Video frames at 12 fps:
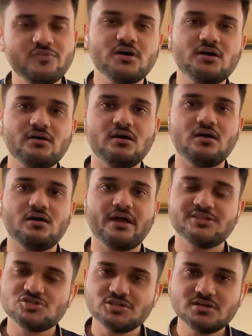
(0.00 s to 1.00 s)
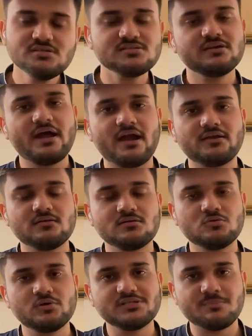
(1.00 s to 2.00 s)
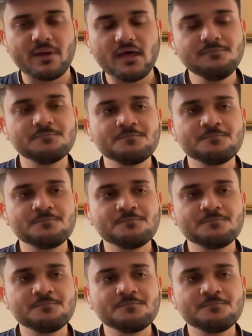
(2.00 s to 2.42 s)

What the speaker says: the engineers at Google Japan.